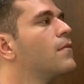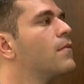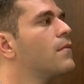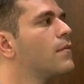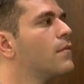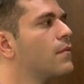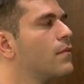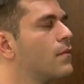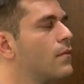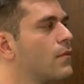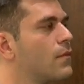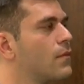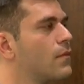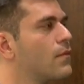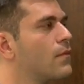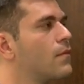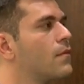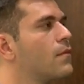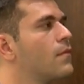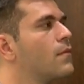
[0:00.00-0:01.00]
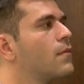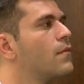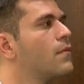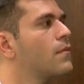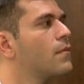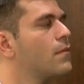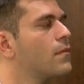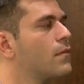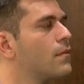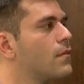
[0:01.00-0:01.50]

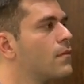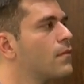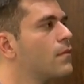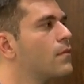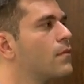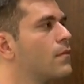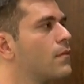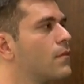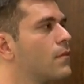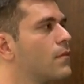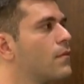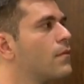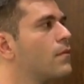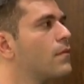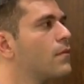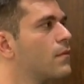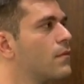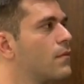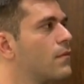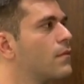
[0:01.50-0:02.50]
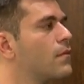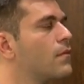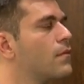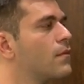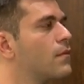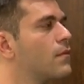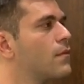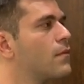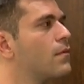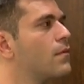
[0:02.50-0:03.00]

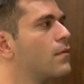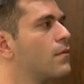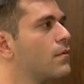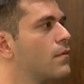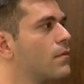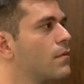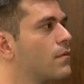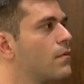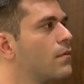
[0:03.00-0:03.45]
The person shown says nothing.